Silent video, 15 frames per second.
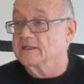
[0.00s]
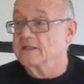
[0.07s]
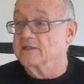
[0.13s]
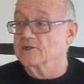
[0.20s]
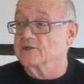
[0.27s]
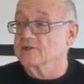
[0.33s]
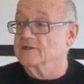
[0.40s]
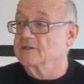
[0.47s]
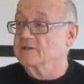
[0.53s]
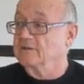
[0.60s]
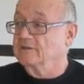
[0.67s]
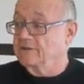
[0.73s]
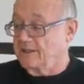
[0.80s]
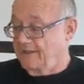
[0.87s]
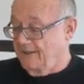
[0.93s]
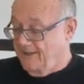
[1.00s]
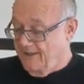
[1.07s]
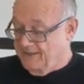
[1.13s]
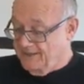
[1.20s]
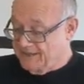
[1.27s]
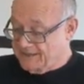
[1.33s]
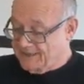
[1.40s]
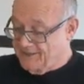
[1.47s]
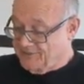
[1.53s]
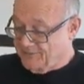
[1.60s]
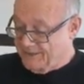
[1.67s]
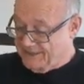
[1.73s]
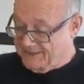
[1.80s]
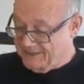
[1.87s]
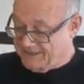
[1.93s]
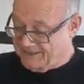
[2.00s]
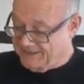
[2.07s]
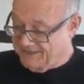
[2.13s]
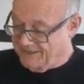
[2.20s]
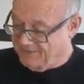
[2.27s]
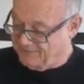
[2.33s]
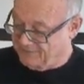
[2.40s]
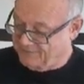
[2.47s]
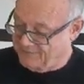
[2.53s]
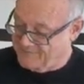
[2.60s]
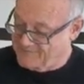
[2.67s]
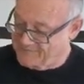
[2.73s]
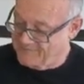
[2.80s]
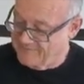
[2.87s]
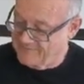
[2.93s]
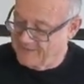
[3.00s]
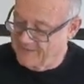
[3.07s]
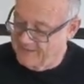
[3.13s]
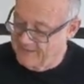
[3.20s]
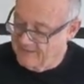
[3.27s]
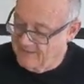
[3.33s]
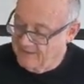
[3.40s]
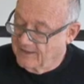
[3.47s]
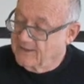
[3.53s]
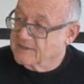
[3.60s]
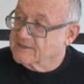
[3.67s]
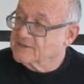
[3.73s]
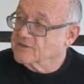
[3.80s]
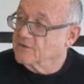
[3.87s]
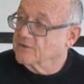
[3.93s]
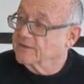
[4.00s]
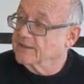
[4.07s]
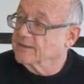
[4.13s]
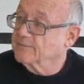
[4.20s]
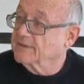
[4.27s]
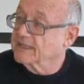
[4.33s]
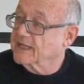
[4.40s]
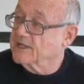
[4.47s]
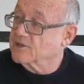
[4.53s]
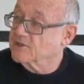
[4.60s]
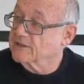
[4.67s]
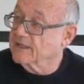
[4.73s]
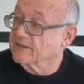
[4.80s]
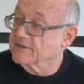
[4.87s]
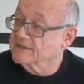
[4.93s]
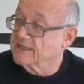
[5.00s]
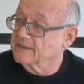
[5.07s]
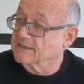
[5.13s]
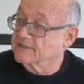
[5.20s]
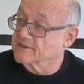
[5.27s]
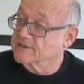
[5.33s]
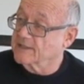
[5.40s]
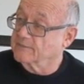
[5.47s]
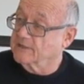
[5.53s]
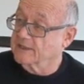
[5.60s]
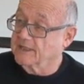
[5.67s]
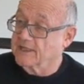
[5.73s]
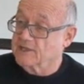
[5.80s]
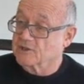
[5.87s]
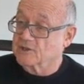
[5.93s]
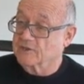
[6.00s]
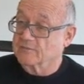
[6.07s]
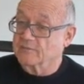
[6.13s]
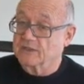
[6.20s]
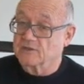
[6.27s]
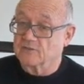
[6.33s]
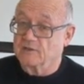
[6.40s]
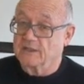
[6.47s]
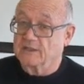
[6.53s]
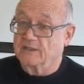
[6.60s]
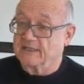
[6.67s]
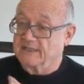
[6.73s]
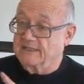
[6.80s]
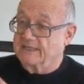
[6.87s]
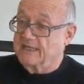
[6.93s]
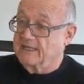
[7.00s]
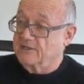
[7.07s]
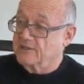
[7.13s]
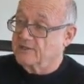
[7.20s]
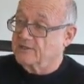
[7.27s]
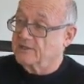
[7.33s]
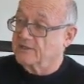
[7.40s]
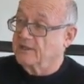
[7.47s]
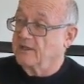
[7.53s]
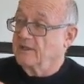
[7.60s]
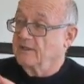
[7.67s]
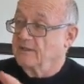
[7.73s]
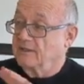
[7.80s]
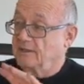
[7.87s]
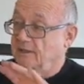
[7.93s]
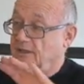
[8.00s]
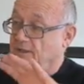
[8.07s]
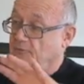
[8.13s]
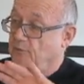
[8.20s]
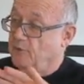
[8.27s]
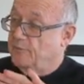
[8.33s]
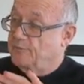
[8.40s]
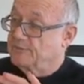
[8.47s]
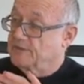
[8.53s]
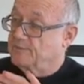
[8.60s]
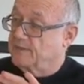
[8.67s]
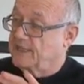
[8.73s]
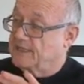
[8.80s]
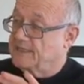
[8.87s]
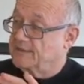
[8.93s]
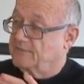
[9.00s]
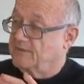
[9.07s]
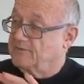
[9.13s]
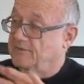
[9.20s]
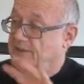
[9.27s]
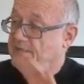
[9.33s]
teachers. Okay, that sounds racist enough. So the implication there is that there's some connection between these letters, a group responsible for